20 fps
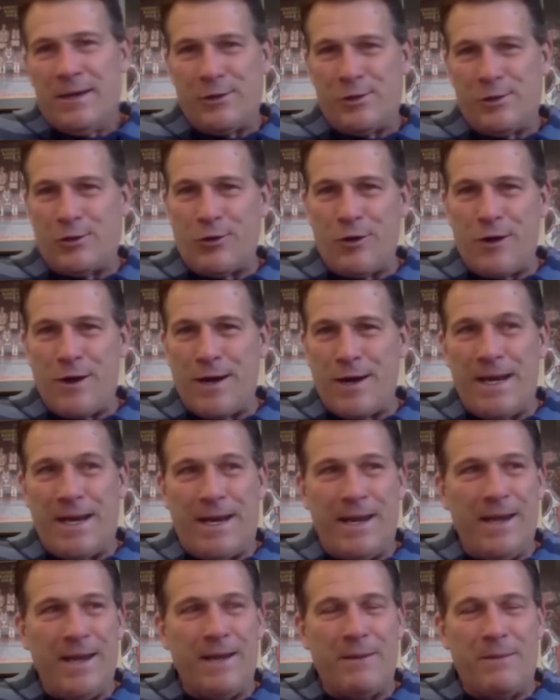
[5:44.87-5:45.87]
scrawny
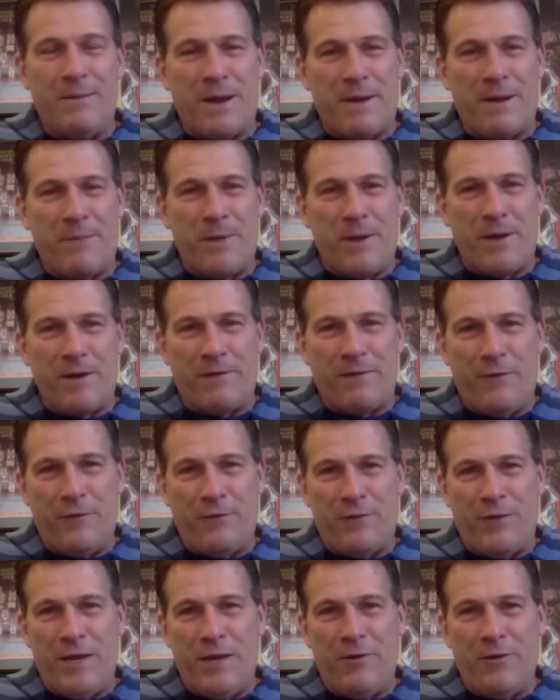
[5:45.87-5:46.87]
kid, about
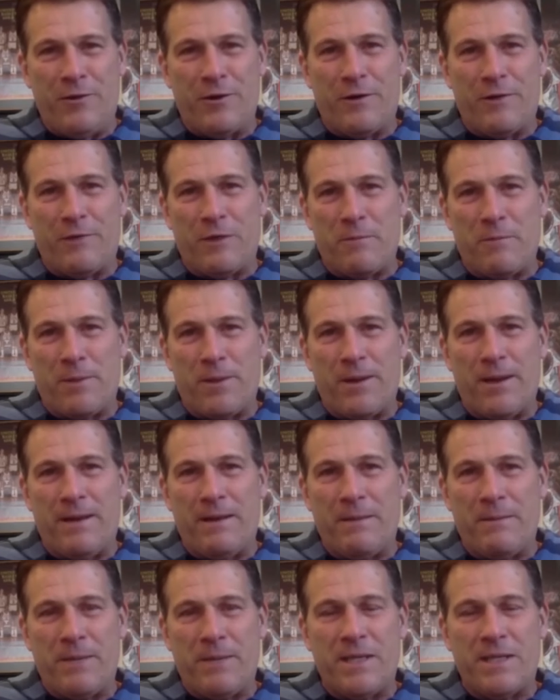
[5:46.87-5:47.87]
150, going off to play in
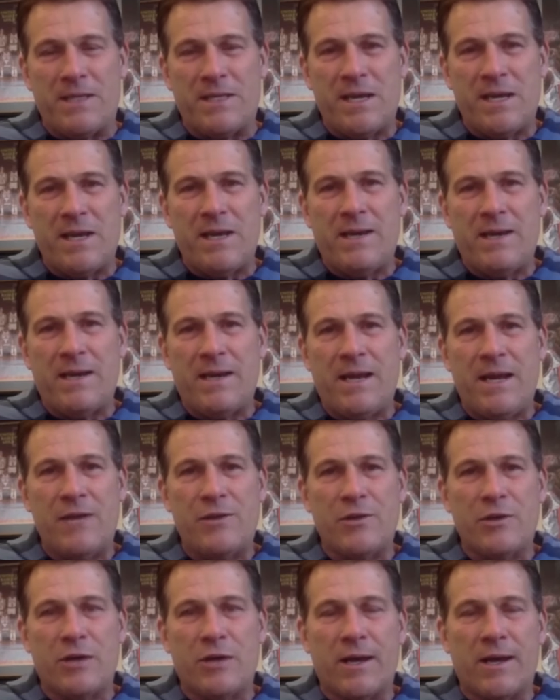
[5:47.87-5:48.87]
the Big Ten, and he
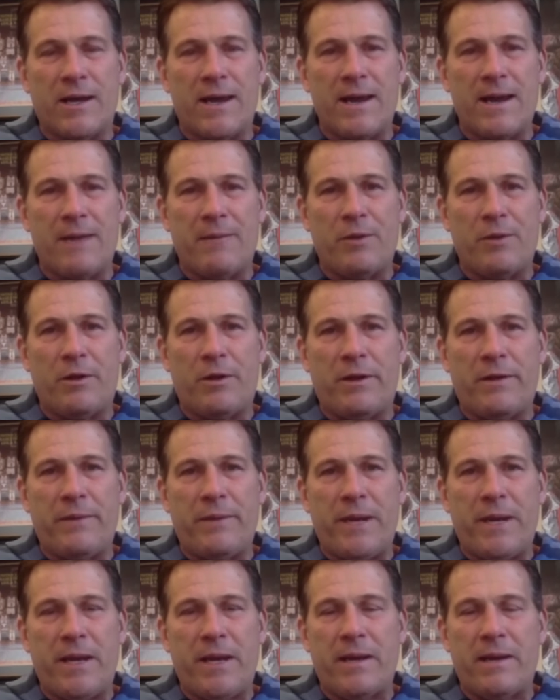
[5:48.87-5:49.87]
took a gamble on
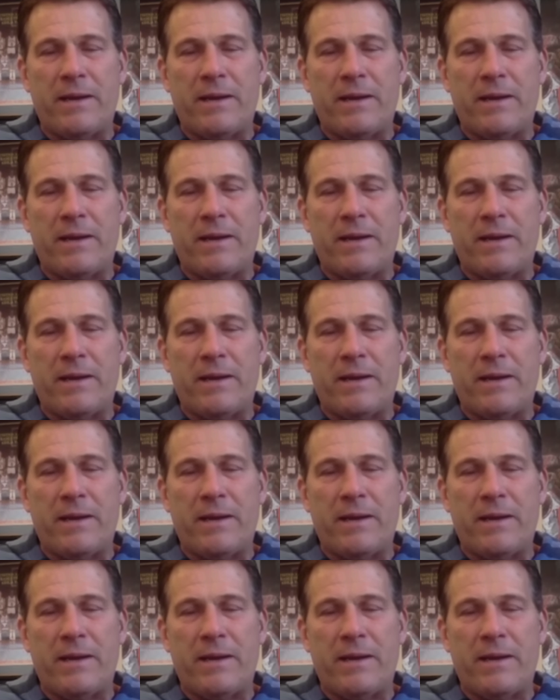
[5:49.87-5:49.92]
me.